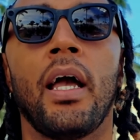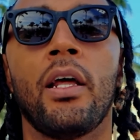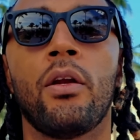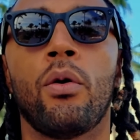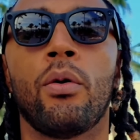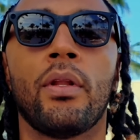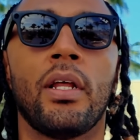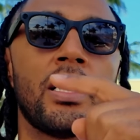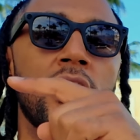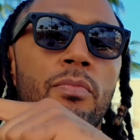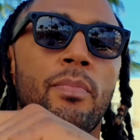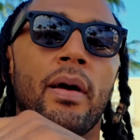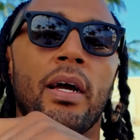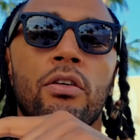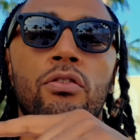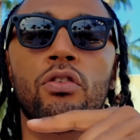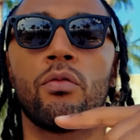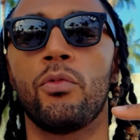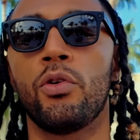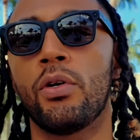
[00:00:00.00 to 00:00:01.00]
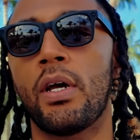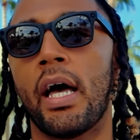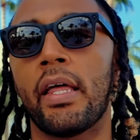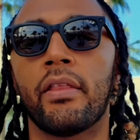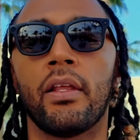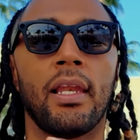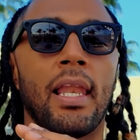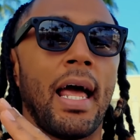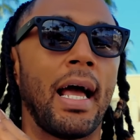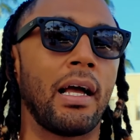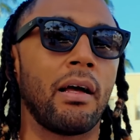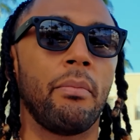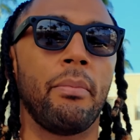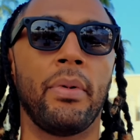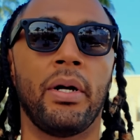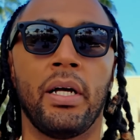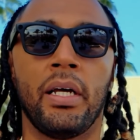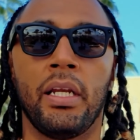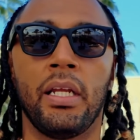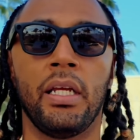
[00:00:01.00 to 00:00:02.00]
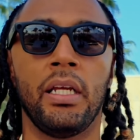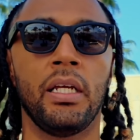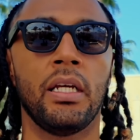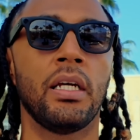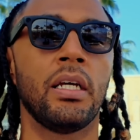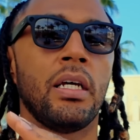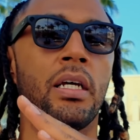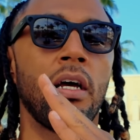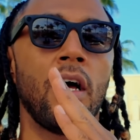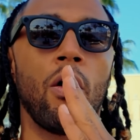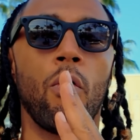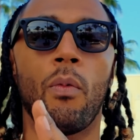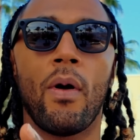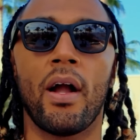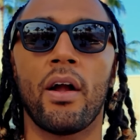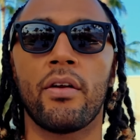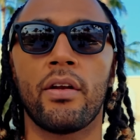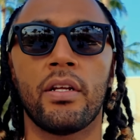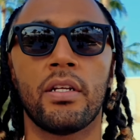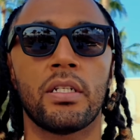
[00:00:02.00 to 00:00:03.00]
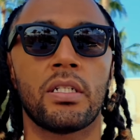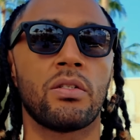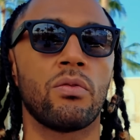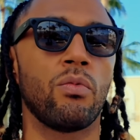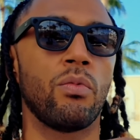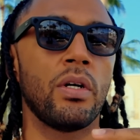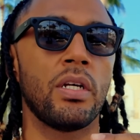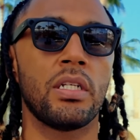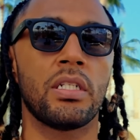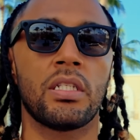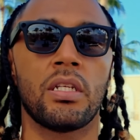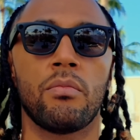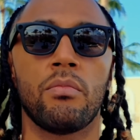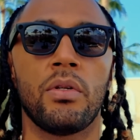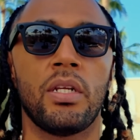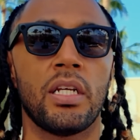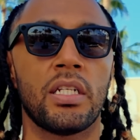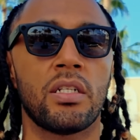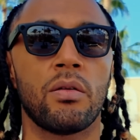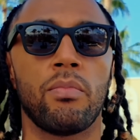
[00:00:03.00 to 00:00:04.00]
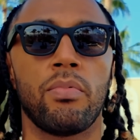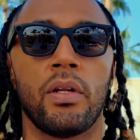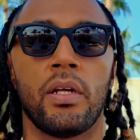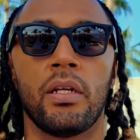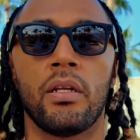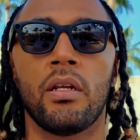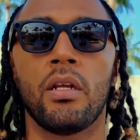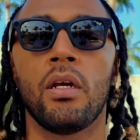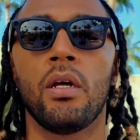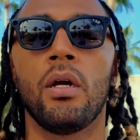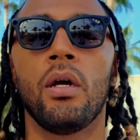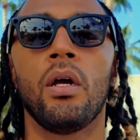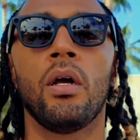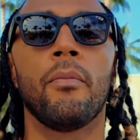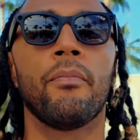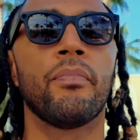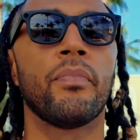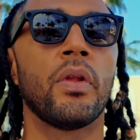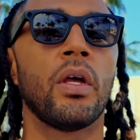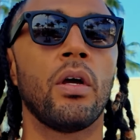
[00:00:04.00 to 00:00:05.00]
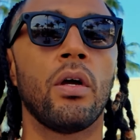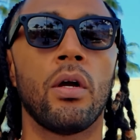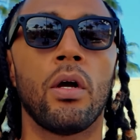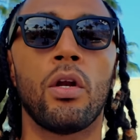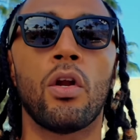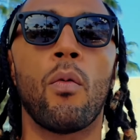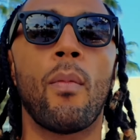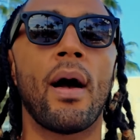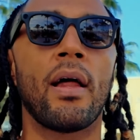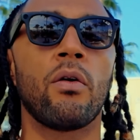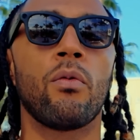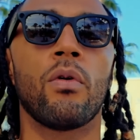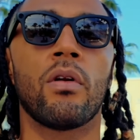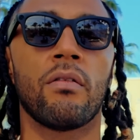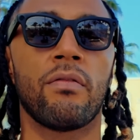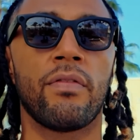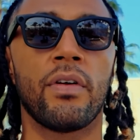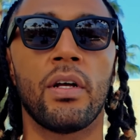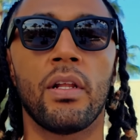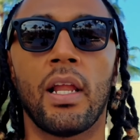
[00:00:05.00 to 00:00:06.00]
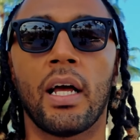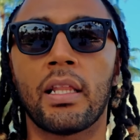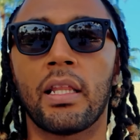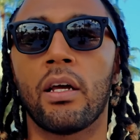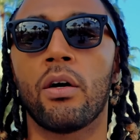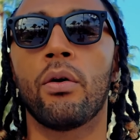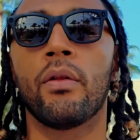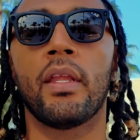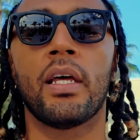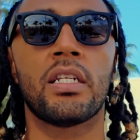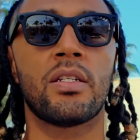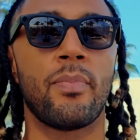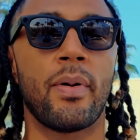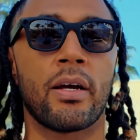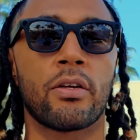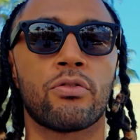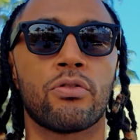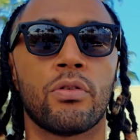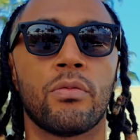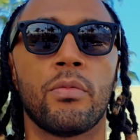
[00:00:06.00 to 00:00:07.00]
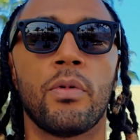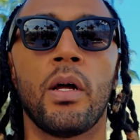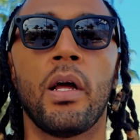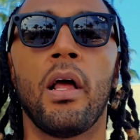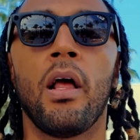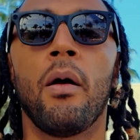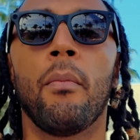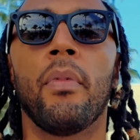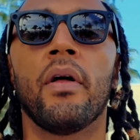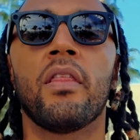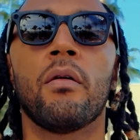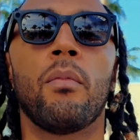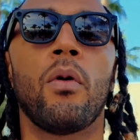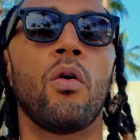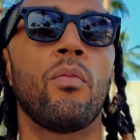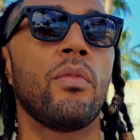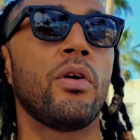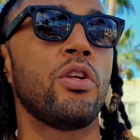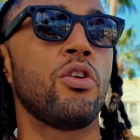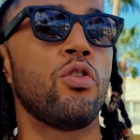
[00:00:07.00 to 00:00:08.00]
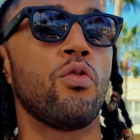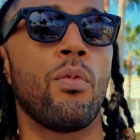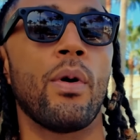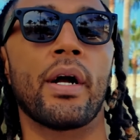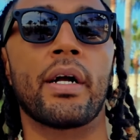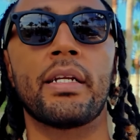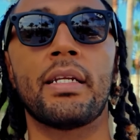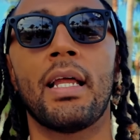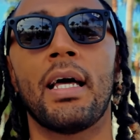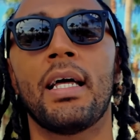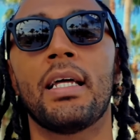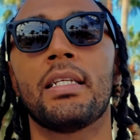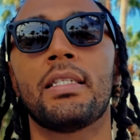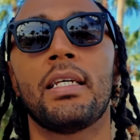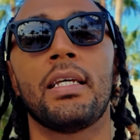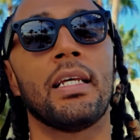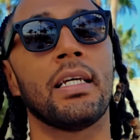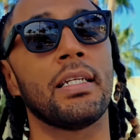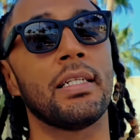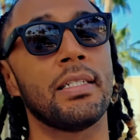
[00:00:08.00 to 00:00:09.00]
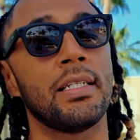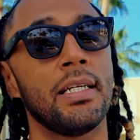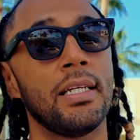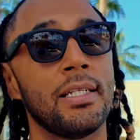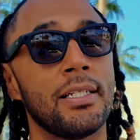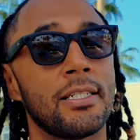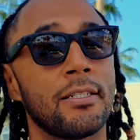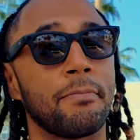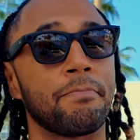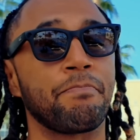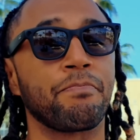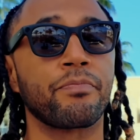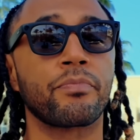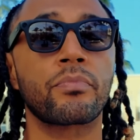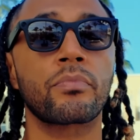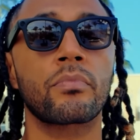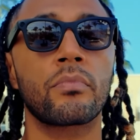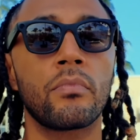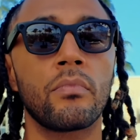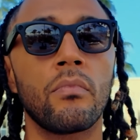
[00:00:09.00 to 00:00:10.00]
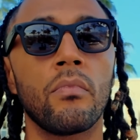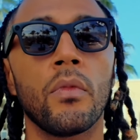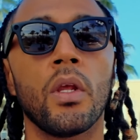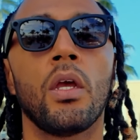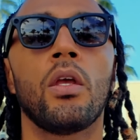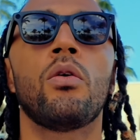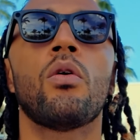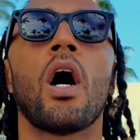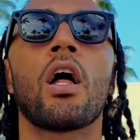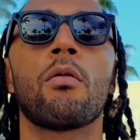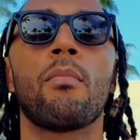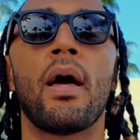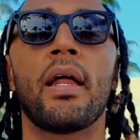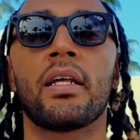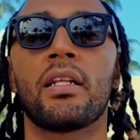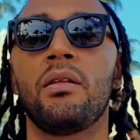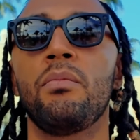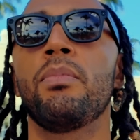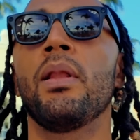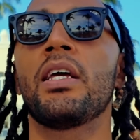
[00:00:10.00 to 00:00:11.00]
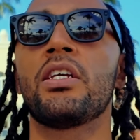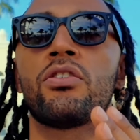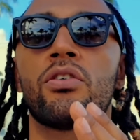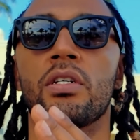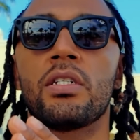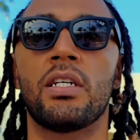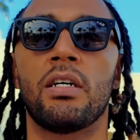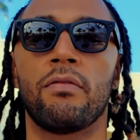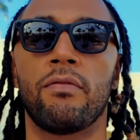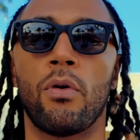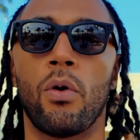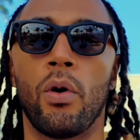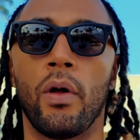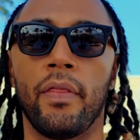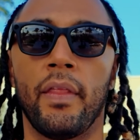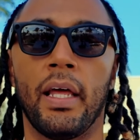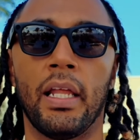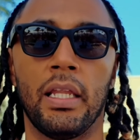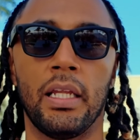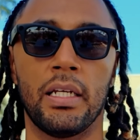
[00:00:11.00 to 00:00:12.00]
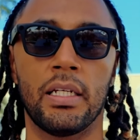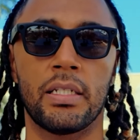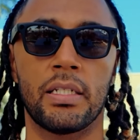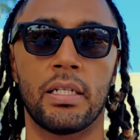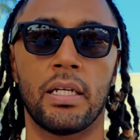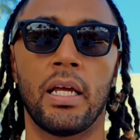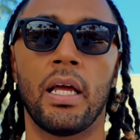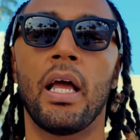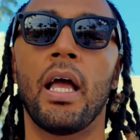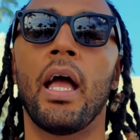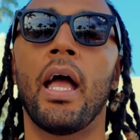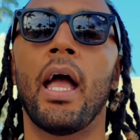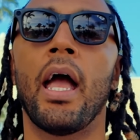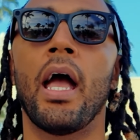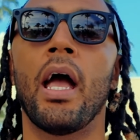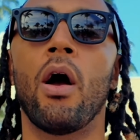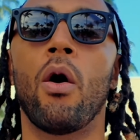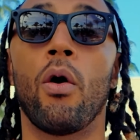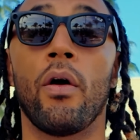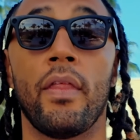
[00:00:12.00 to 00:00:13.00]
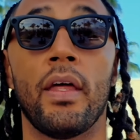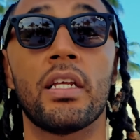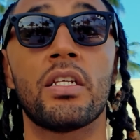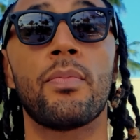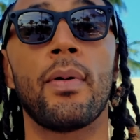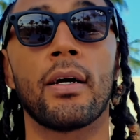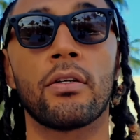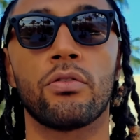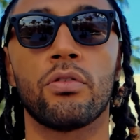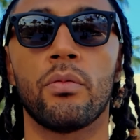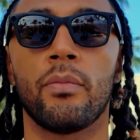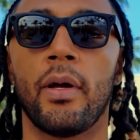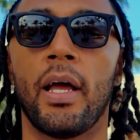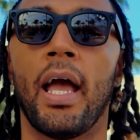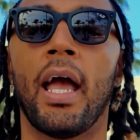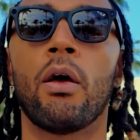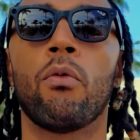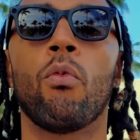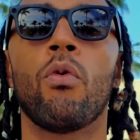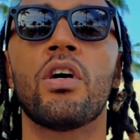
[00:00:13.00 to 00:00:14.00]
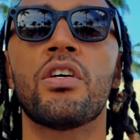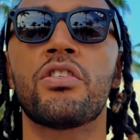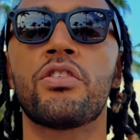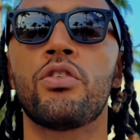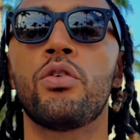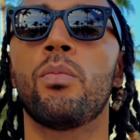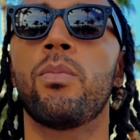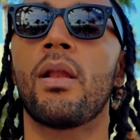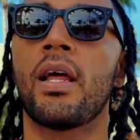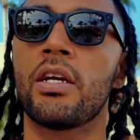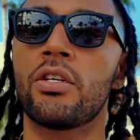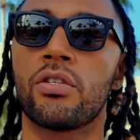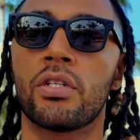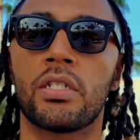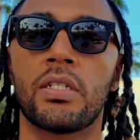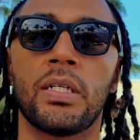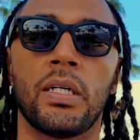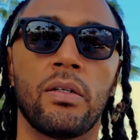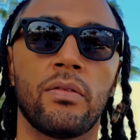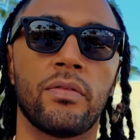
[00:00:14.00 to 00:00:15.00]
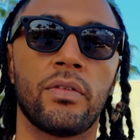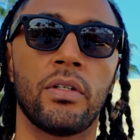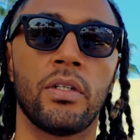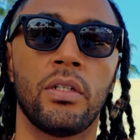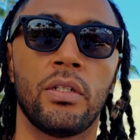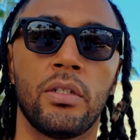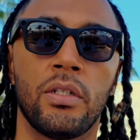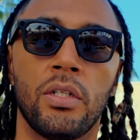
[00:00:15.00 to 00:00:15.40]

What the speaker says: and on that spectrum, you got the lack of money, awareness, wisdom, discipline. Nobody want to feel like they're on that spectrum. But the moment you recognize it exists, you automatically place yourself on that list or that spectrum. And once you place yourself,